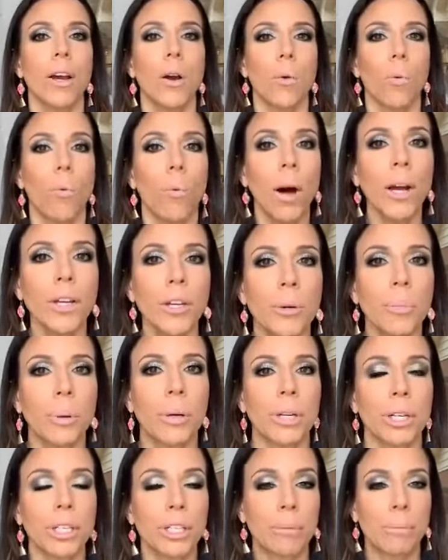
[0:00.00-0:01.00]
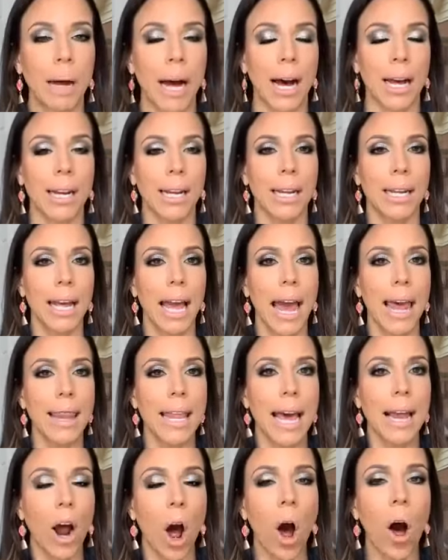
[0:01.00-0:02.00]
what you put in your body, and
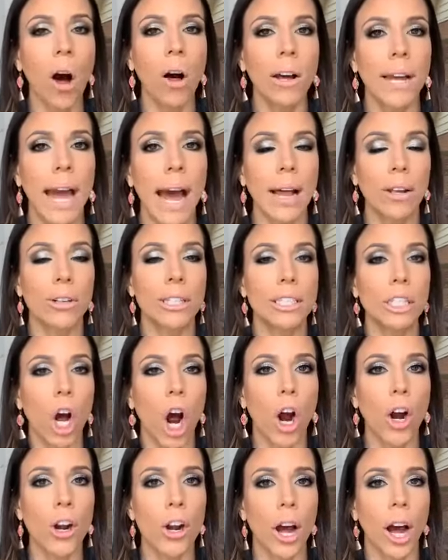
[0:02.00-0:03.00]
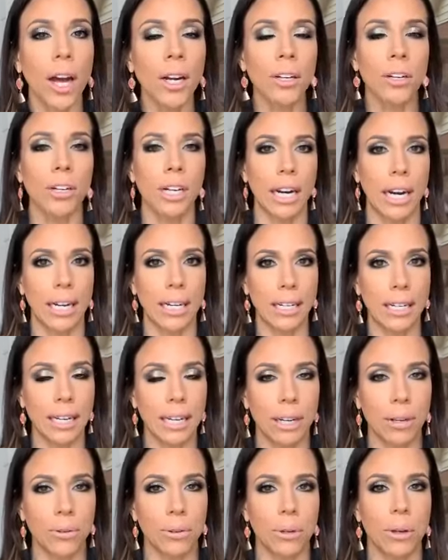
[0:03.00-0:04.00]
that all calories are not created
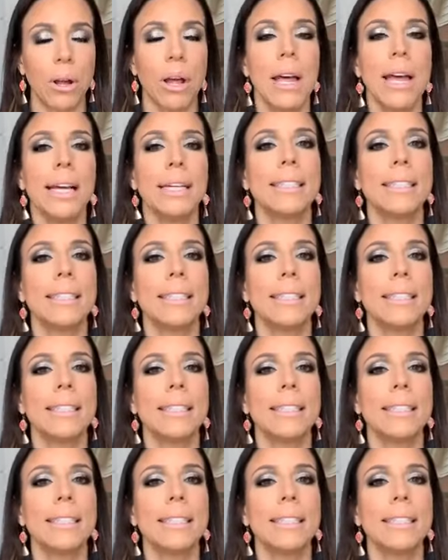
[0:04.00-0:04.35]
equal.